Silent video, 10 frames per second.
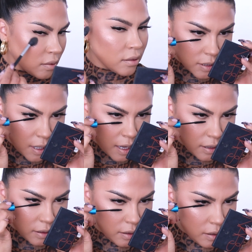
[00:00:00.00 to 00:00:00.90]
Just add
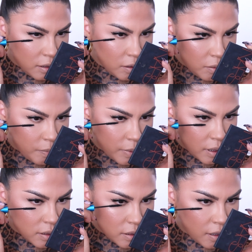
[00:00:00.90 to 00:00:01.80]
a little
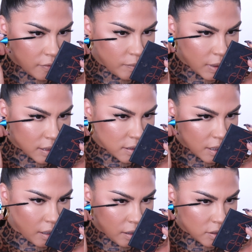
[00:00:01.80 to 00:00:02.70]
bit of
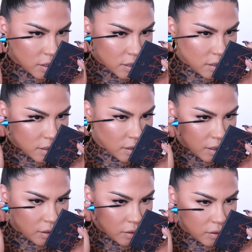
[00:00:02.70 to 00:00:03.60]
mascara, just a
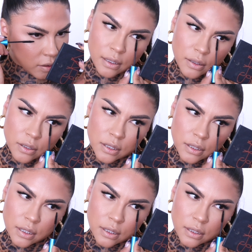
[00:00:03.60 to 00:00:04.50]
little,
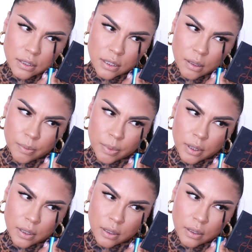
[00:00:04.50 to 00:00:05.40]
just to the tip
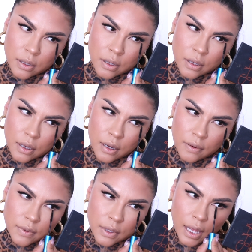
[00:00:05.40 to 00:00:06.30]

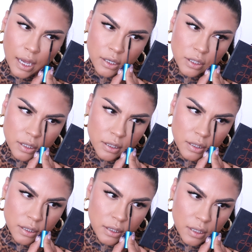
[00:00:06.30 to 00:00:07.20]
of the
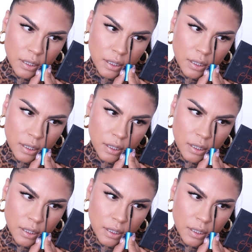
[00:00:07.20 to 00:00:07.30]
lashes.